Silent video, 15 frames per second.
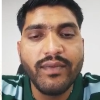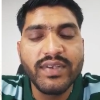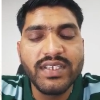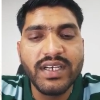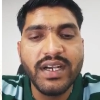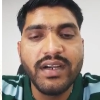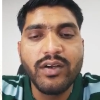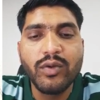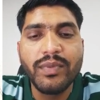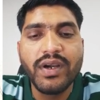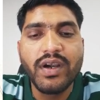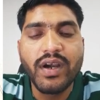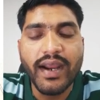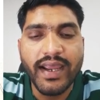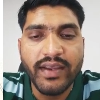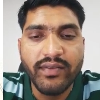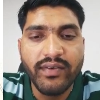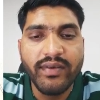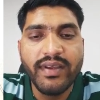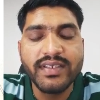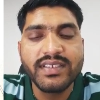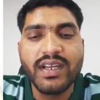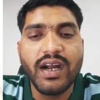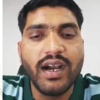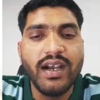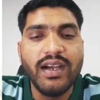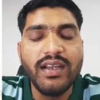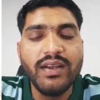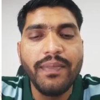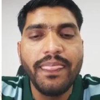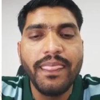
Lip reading: which need to be drive is called